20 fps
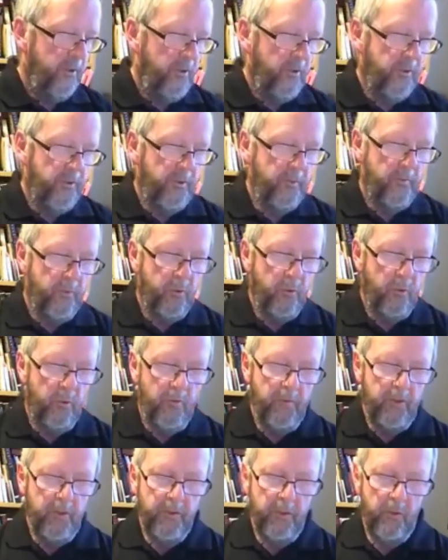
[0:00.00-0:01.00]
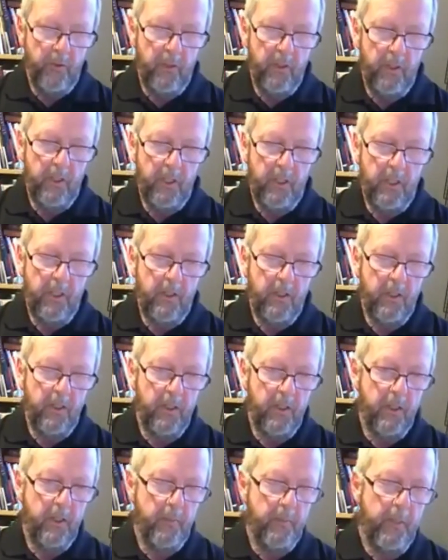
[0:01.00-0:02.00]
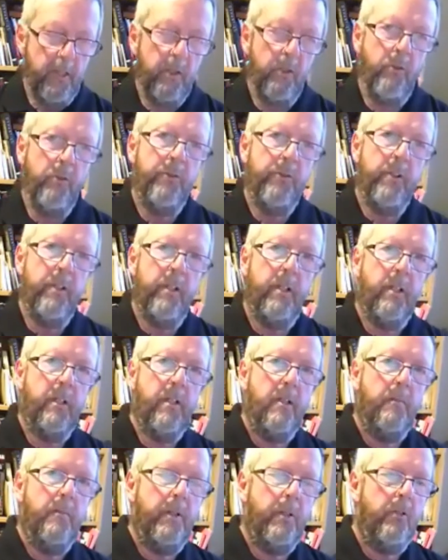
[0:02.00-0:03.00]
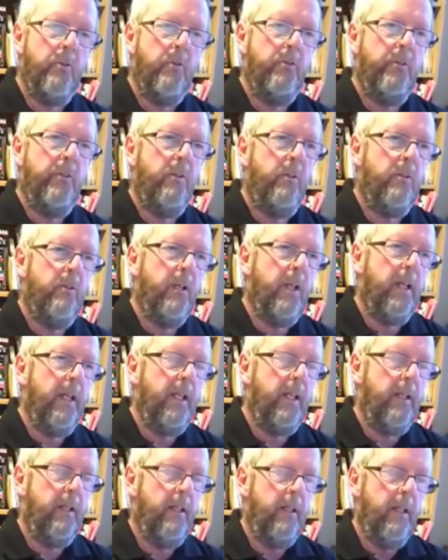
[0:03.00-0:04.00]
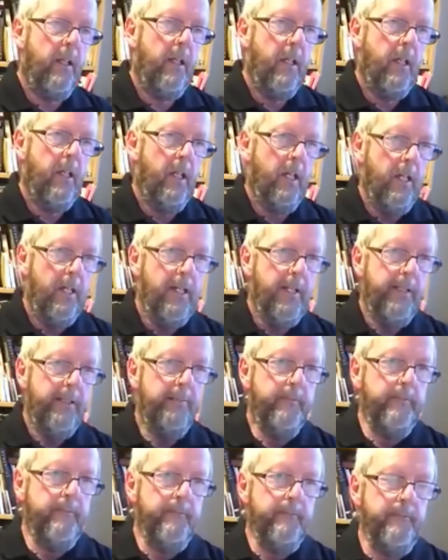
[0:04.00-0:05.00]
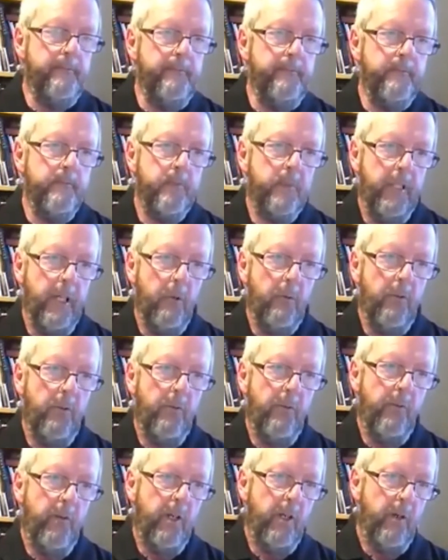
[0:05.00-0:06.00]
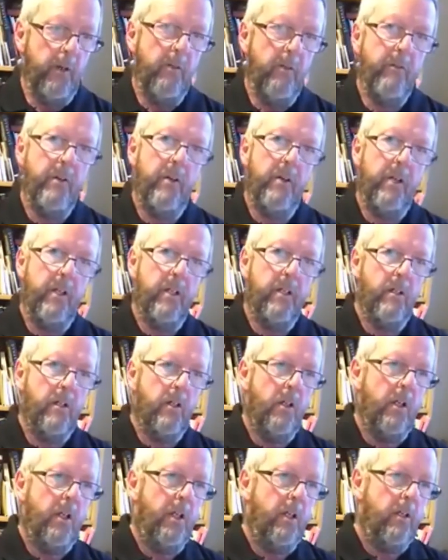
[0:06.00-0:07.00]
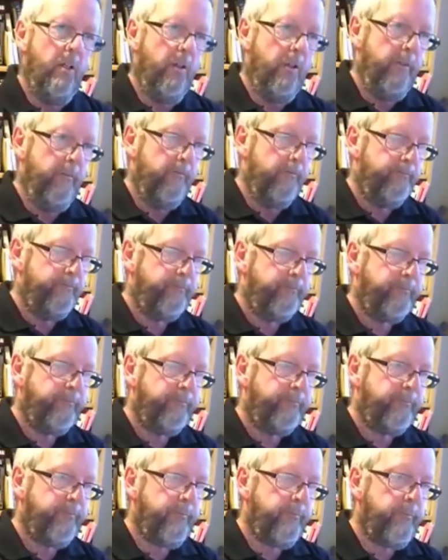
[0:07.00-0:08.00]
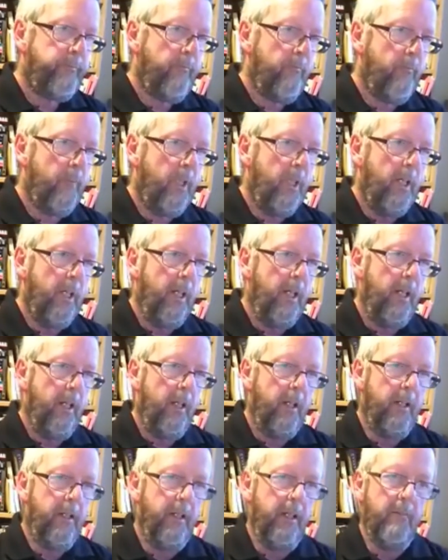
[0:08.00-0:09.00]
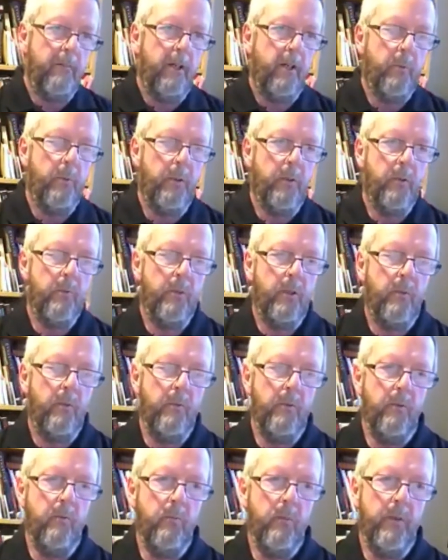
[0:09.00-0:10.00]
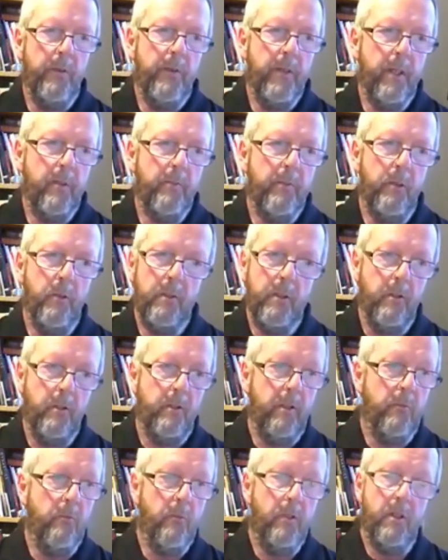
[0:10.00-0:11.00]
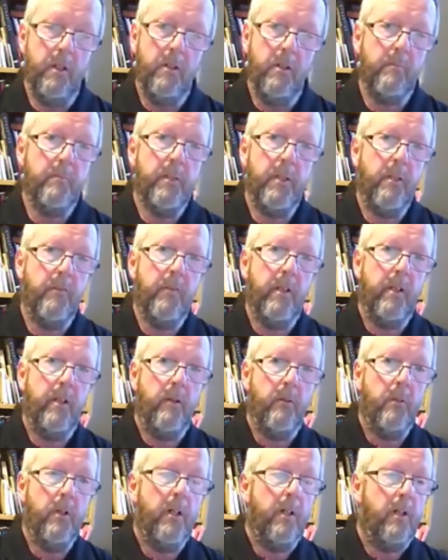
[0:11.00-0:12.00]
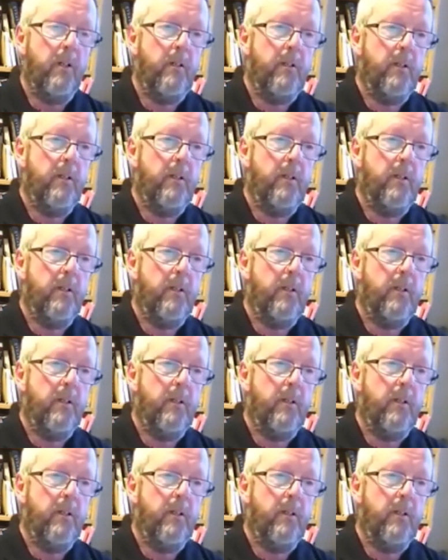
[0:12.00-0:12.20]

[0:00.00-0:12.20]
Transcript: more of a sort of lager, a pilsner grain. That was very, very early on, and I came up with a problem with that brew, but it worked perfectly well.